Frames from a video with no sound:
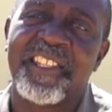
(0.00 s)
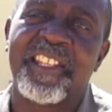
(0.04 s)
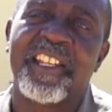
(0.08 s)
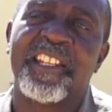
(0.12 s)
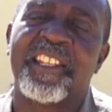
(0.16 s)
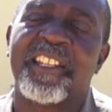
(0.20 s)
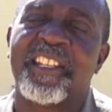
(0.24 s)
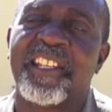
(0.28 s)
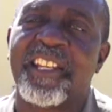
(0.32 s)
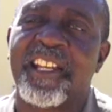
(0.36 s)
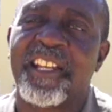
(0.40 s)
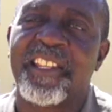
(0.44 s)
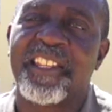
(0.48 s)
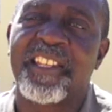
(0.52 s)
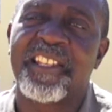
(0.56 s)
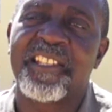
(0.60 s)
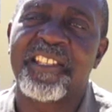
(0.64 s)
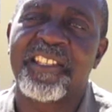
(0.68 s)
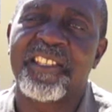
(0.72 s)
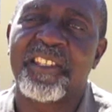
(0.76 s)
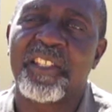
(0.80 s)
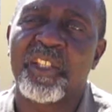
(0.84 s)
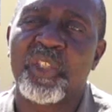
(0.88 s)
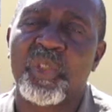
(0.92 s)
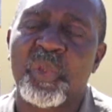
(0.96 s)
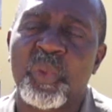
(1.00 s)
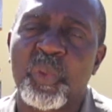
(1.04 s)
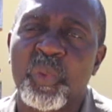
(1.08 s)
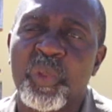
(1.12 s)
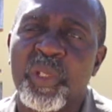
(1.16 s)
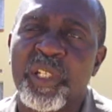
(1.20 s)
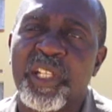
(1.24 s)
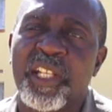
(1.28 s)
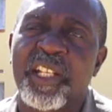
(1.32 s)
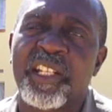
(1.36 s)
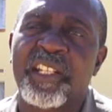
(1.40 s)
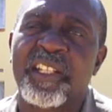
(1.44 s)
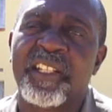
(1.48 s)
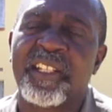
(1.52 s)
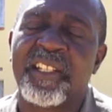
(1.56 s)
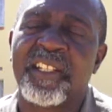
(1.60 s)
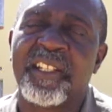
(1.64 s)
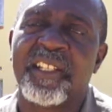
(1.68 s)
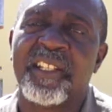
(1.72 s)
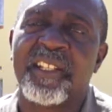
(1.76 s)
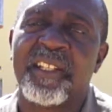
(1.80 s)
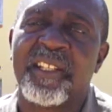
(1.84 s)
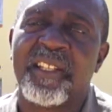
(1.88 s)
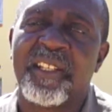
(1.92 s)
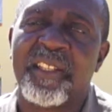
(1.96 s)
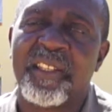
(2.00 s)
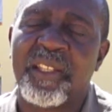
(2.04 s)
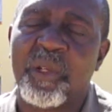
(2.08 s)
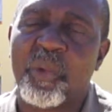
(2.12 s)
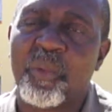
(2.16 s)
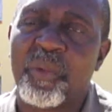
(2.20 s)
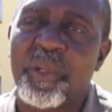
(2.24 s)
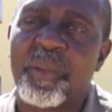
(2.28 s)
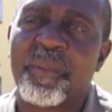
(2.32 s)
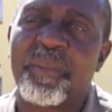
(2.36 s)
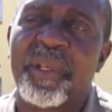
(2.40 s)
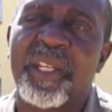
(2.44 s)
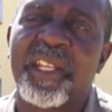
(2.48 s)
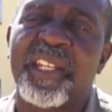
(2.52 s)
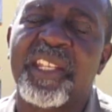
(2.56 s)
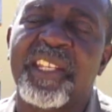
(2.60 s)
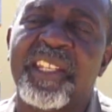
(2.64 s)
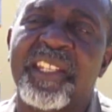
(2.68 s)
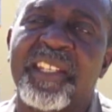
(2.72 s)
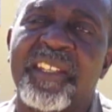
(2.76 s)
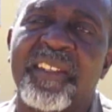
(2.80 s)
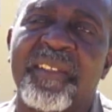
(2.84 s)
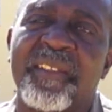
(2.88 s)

than the others, the children, the women,